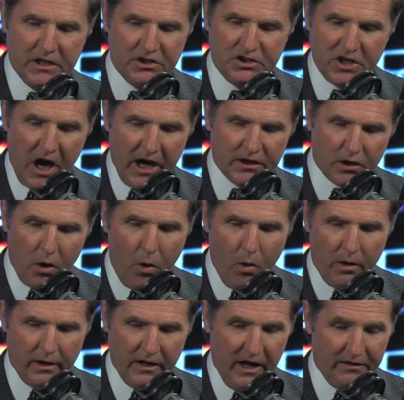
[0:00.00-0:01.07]
John
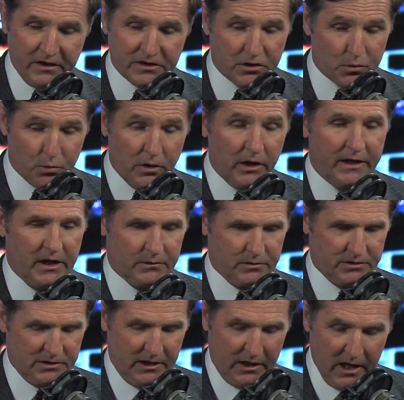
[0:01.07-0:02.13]
Cornyn. Now this is really
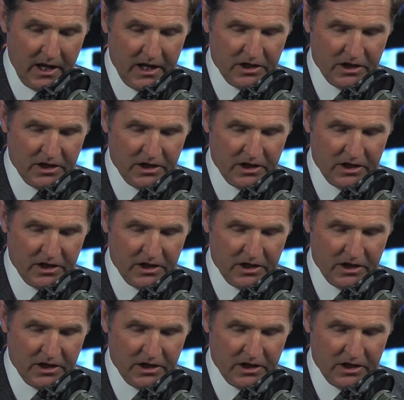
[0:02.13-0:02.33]
interesting.